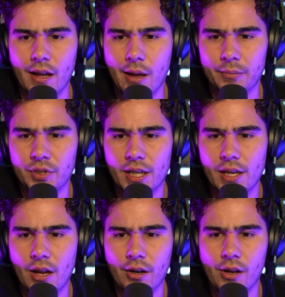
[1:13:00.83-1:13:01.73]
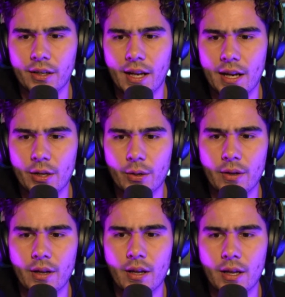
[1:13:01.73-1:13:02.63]
J-Dog, okay, I know
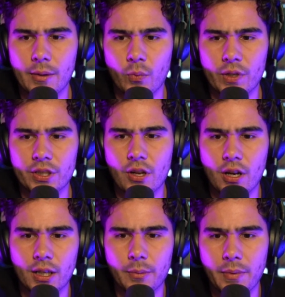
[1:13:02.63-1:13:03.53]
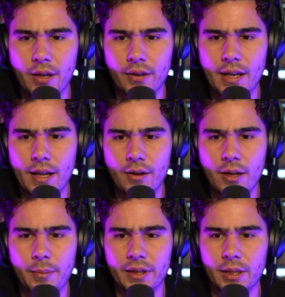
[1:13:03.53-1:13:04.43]
what you're talking about now,
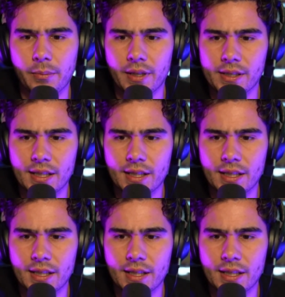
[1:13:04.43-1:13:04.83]
about the bins.